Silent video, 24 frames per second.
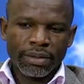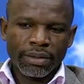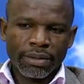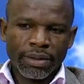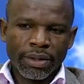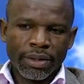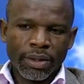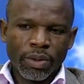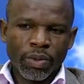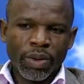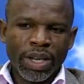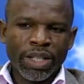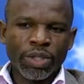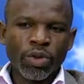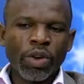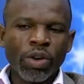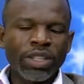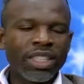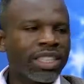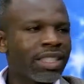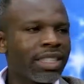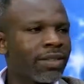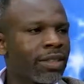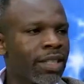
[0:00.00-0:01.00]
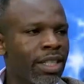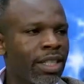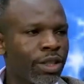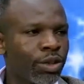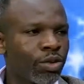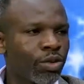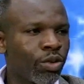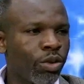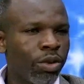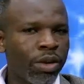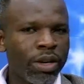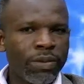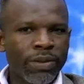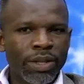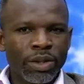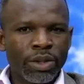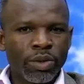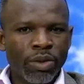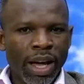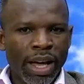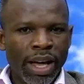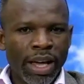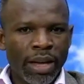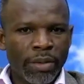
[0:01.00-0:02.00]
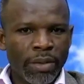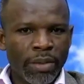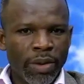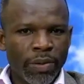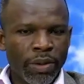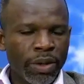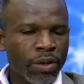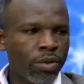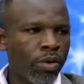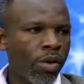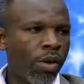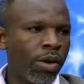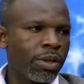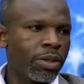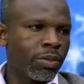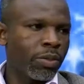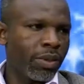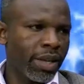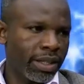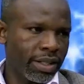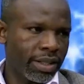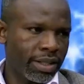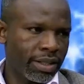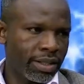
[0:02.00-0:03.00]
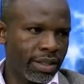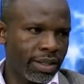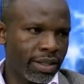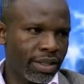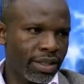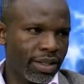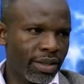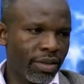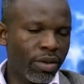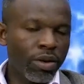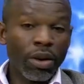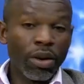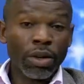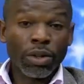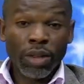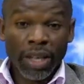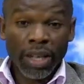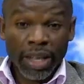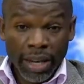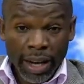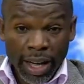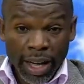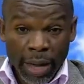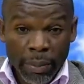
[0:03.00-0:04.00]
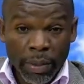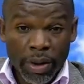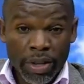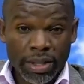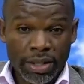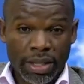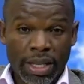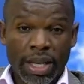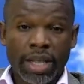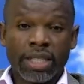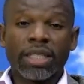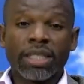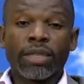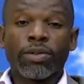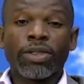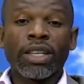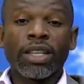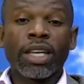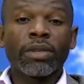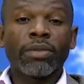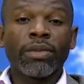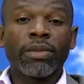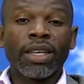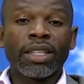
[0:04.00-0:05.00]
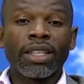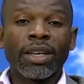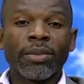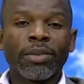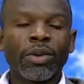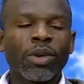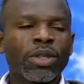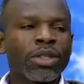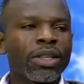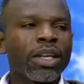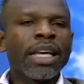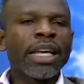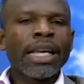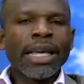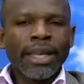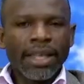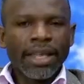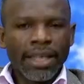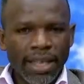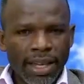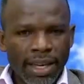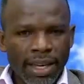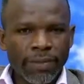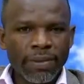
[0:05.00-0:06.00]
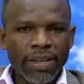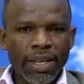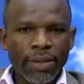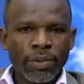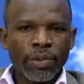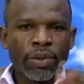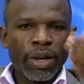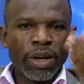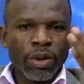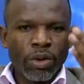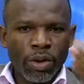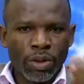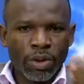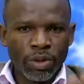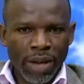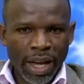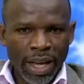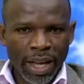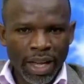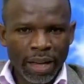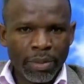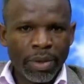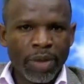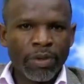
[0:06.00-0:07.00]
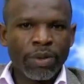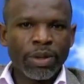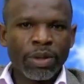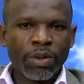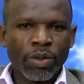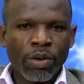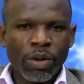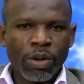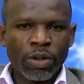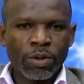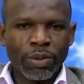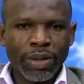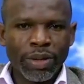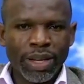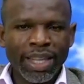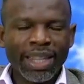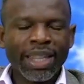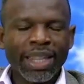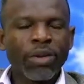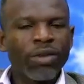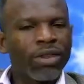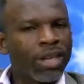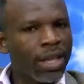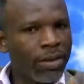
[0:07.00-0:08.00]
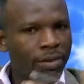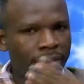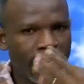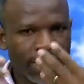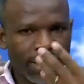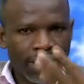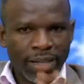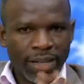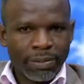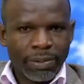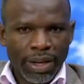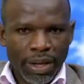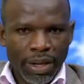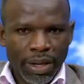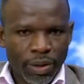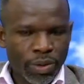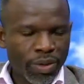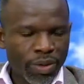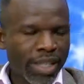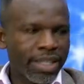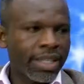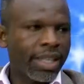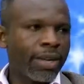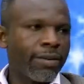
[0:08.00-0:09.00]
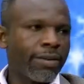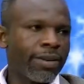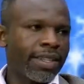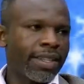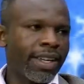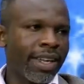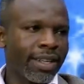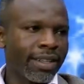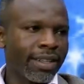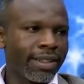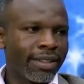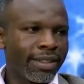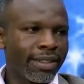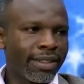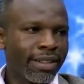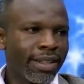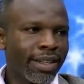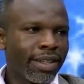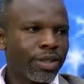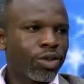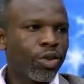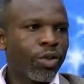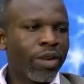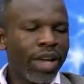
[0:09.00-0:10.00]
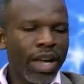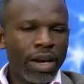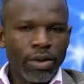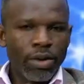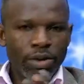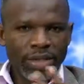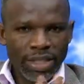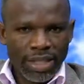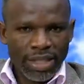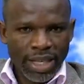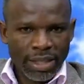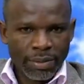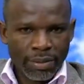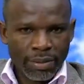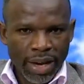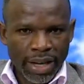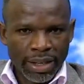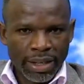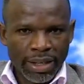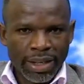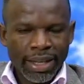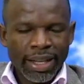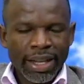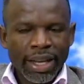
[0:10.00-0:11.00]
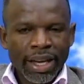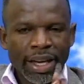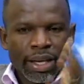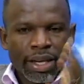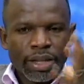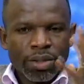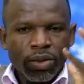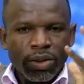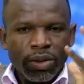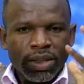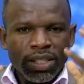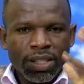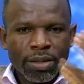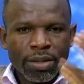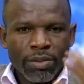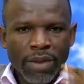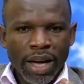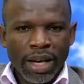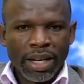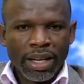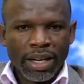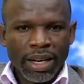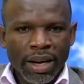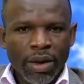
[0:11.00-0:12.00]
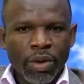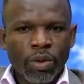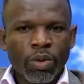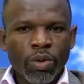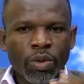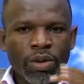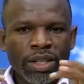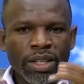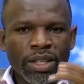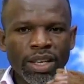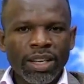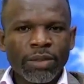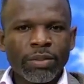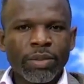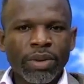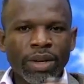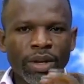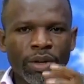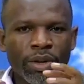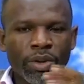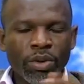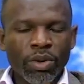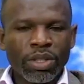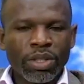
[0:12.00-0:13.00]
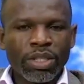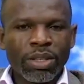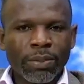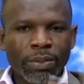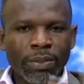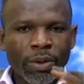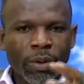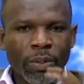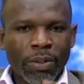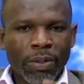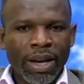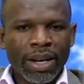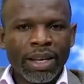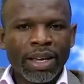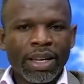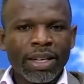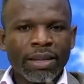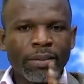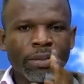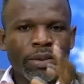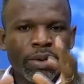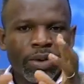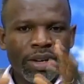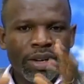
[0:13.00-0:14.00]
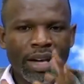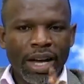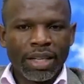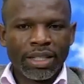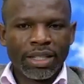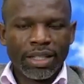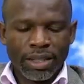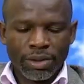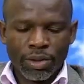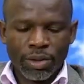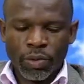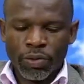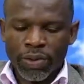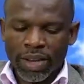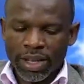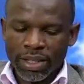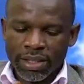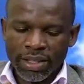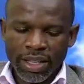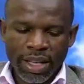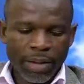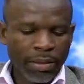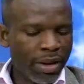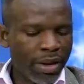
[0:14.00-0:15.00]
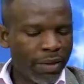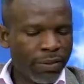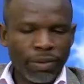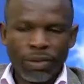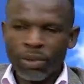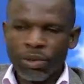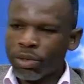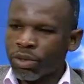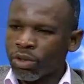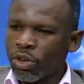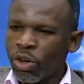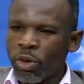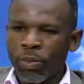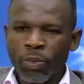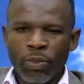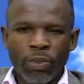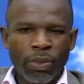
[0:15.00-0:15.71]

we don't even need to go even to IMF and World Bank or to cry about sanction for that matter. Because even if we go to IMF and World Bank, they don't give us $3 billion every year. So we are losing that money. So this money now could then be used properly in production. So for example, if you stop